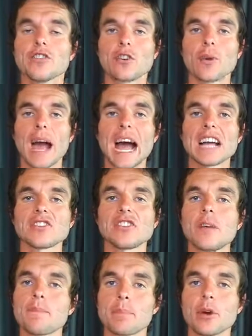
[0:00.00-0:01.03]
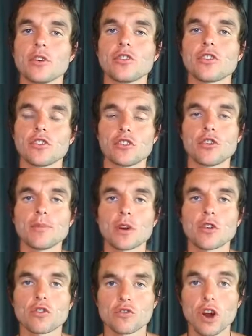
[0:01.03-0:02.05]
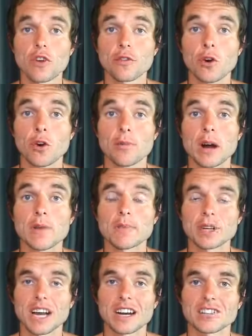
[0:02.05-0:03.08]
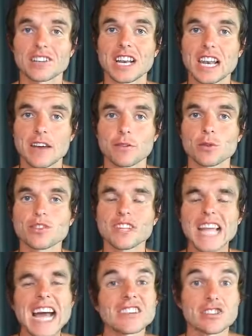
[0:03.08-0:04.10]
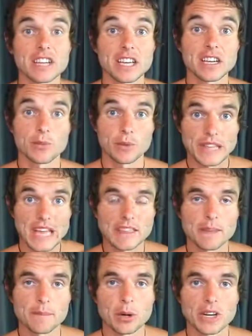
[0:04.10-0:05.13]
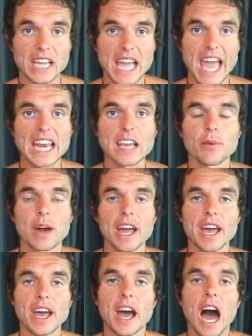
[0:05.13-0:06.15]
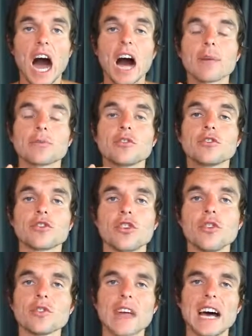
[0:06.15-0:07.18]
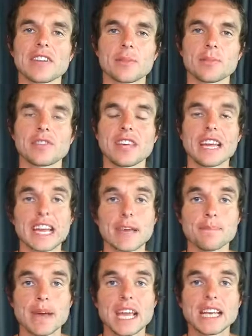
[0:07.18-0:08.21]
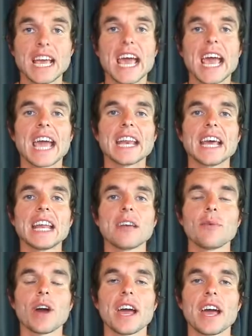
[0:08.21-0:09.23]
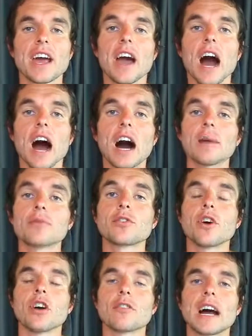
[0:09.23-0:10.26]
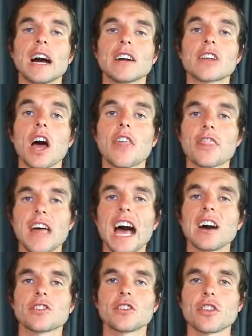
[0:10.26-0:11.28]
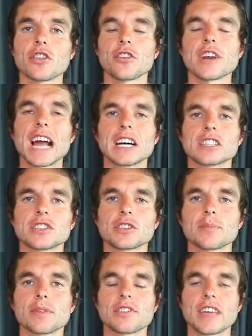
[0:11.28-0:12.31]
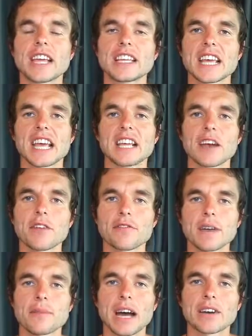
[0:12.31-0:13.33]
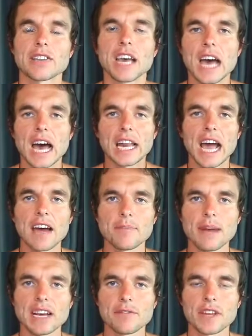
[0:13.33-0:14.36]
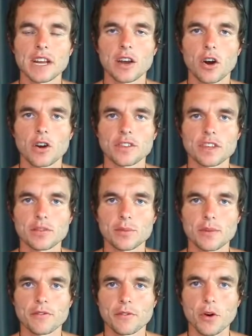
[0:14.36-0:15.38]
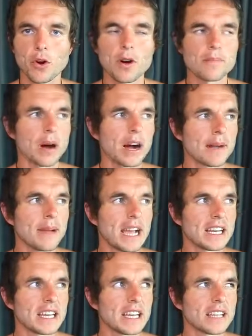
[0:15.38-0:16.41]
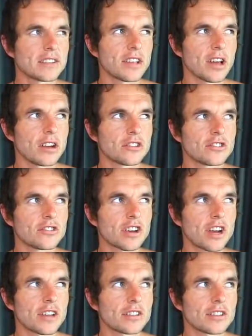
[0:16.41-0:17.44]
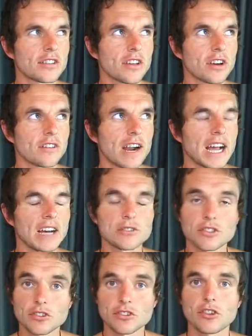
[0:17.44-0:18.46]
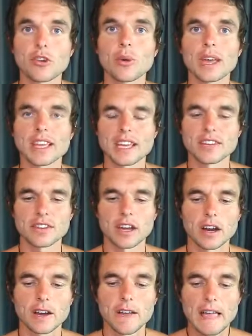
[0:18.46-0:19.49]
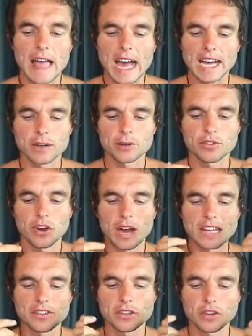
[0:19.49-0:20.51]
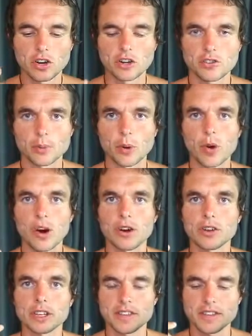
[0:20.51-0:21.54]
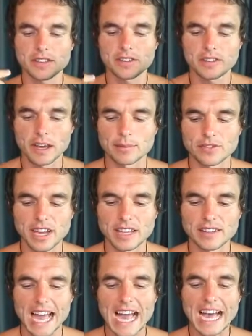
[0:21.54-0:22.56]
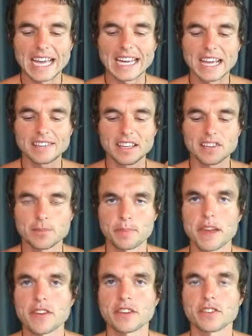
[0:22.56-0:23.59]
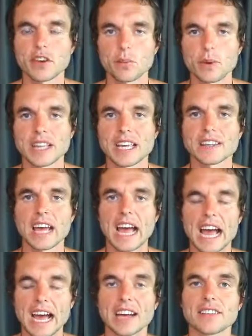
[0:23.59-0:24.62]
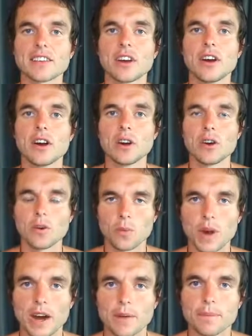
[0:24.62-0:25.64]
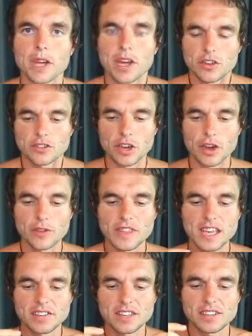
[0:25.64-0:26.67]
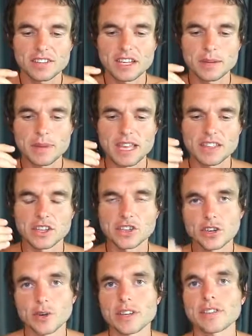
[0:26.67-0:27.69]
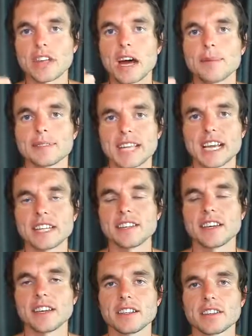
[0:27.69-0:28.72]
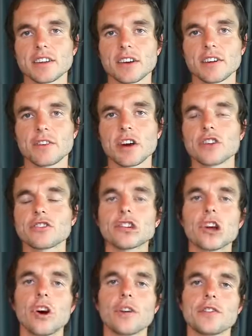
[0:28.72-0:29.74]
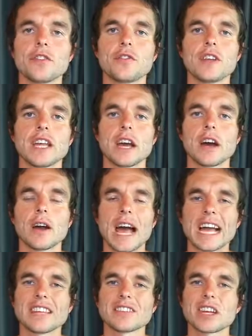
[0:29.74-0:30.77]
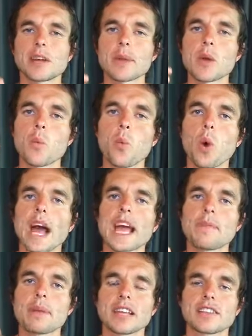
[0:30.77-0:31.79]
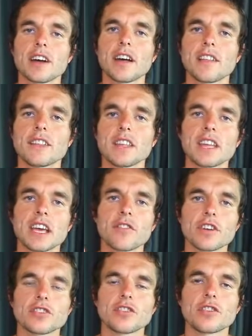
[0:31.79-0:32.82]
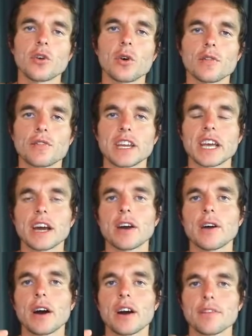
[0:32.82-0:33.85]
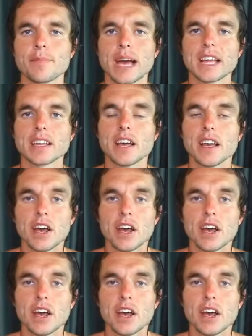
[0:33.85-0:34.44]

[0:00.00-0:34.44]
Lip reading: to actually boost human growth hormone production levels naturally within the body, anywhere up to 2,000% in men, in anywhere up to around 1,300% in females. And I haven't made a video on this before, but I made it just around 2 years ago, and I was not as knowledgeable on this subject and as experienced with it as well. So this is going to be the newest updated version of this video, and it's going to be way better than the original video I've made.